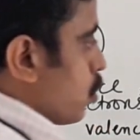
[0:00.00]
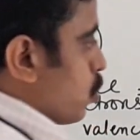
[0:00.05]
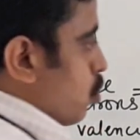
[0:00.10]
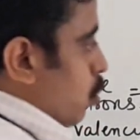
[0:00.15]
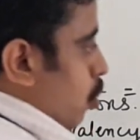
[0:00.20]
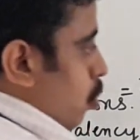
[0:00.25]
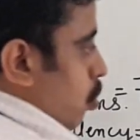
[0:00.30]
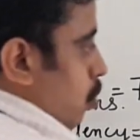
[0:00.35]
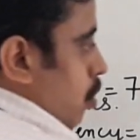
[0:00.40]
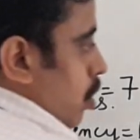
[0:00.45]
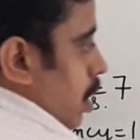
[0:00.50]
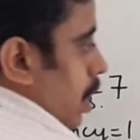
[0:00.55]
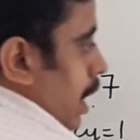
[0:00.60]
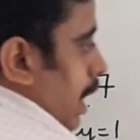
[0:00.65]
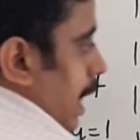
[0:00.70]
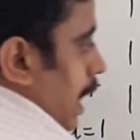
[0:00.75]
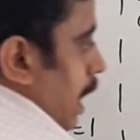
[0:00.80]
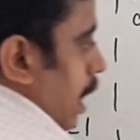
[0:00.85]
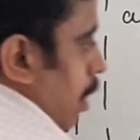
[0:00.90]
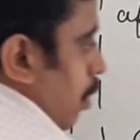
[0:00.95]

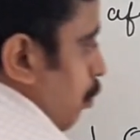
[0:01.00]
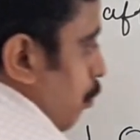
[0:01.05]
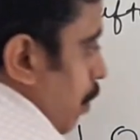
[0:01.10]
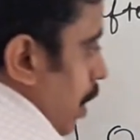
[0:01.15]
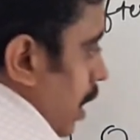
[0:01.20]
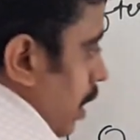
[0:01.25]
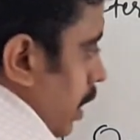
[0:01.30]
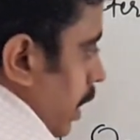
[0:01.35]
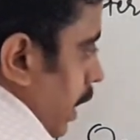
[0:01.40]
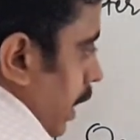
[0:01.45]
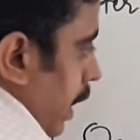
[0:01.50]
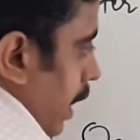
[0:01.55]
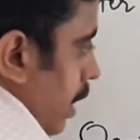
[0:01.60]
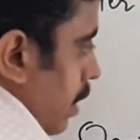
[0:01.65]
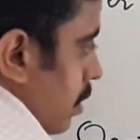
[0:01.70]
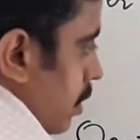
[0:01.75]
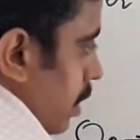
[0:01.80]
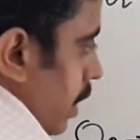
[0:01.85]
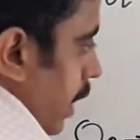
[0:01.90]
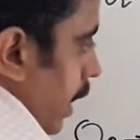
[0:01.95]
So what
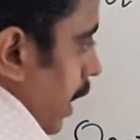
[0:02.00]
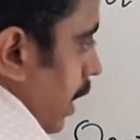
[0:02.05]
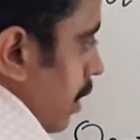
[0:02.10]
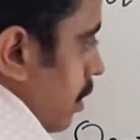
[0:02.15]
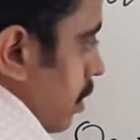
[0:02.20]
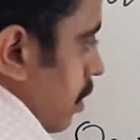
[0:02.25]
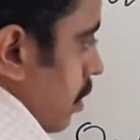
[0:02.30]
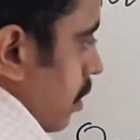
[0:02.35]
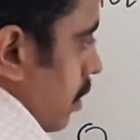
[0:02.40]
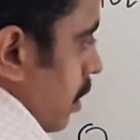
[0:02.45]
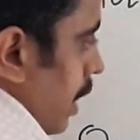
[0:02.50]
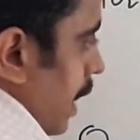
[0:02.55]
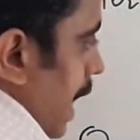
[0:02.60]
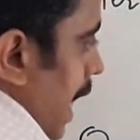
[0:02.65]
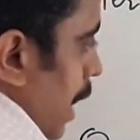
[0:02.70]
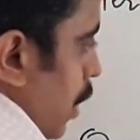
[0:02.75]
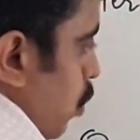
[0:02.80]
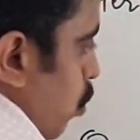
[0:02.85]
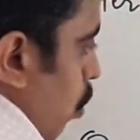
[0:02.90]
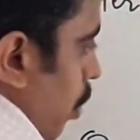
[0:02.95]
is its
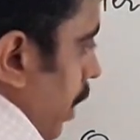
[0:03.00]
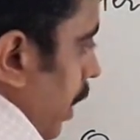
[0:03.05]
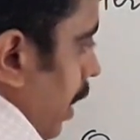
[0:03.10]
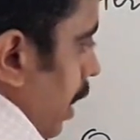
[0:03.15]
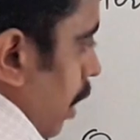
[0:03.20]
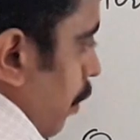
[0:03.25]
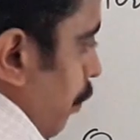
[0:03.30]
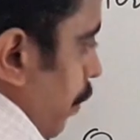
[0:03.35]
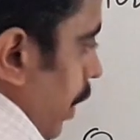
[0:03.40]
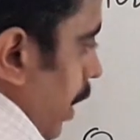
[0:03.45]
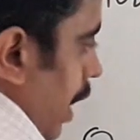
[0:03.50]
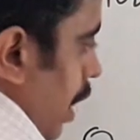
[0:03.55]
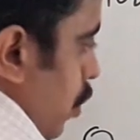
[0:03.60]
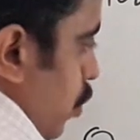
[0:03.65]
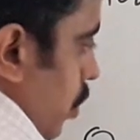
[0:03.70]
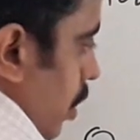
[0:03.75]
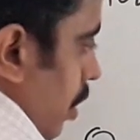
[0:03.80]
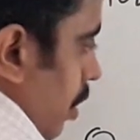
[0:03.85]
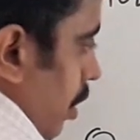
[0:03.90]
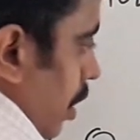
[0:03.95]
electronic
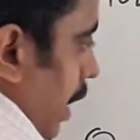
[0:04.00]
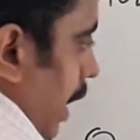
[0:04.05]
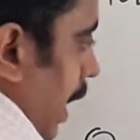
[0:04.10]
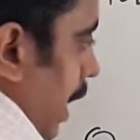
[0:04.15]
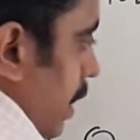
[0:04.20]
configuration?